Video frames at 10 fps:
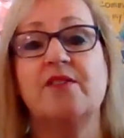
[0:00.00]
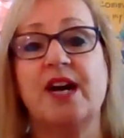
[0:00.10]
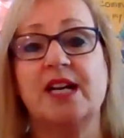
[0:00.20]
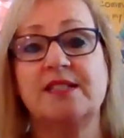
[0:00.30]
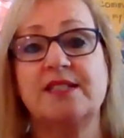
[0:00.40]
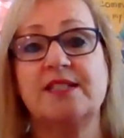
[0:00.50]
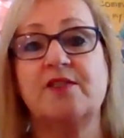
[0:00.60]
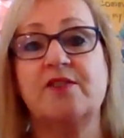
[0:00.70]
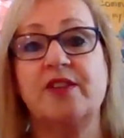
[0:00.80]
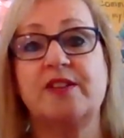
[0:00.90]
Foxes
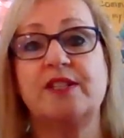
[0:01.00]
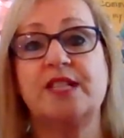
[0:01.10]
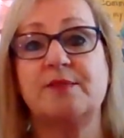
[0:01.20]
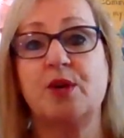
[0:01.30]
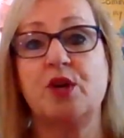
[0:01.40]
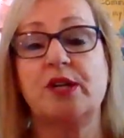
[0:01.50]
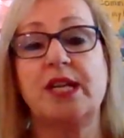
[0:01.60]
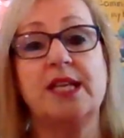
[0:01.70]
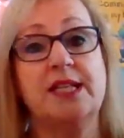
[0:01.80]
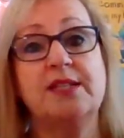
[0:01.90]
are very smart,
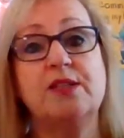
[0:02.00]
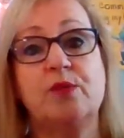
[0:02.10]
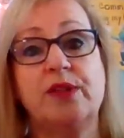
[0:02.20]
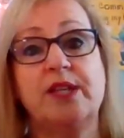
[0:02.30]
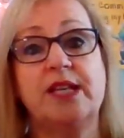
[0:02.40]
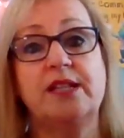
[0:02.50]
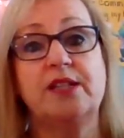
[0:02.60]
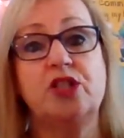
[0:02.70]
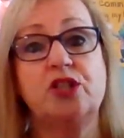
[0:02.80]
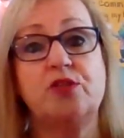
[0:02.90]
and he's the one that ate the
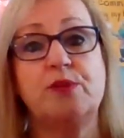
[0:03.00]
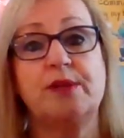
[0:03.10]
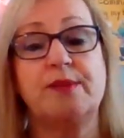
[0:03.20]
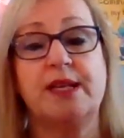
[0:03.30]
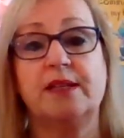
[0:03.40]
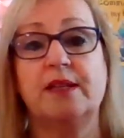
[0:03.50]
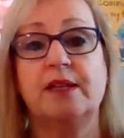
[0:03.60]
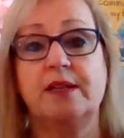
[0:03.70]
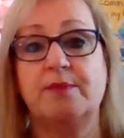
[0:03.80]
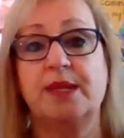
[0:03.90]
gingerbread man
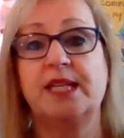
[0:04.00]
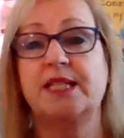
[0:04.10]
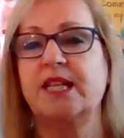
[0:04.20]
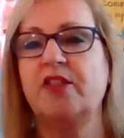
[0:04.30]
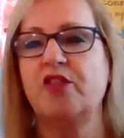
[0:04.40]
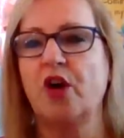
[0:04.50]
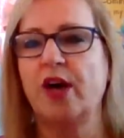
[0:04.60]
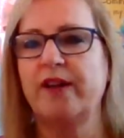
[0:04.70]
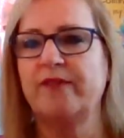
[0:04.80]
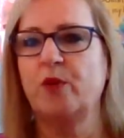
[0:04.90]
because he
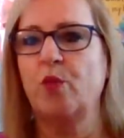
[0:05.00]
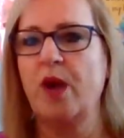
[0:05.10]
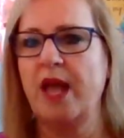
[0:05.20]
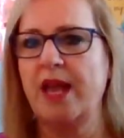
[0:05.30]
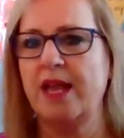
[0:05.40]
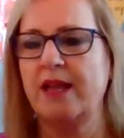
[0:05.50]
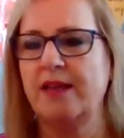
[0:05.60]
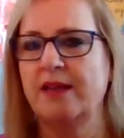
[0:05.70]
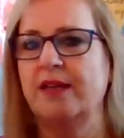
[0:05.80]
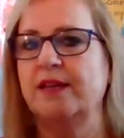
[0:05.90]
thought of a way
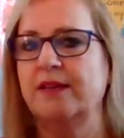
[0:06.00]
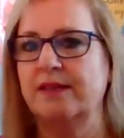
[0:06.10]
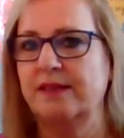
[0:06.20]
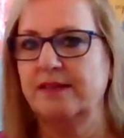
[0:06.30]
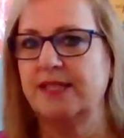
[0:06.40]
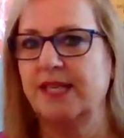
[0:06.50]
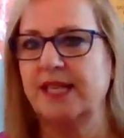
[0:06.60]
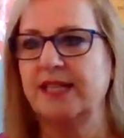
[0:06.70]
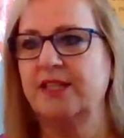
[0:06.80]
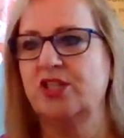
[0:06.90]
to
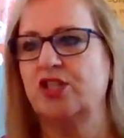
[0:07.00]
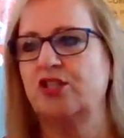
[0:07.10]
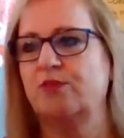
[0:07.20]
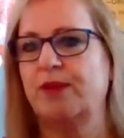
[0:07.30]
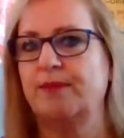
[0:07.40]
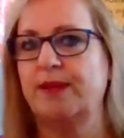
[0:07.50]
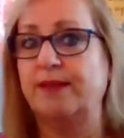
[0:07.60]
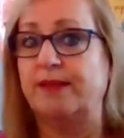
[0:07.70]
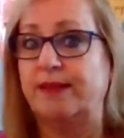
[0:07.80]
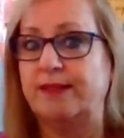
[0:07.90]
get the gingerbread man,
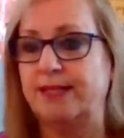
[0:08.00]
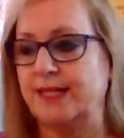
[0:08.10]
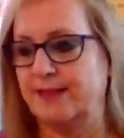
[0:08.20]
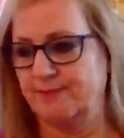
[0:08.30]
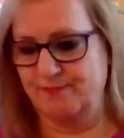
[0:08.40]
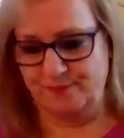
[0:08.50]
and he did it.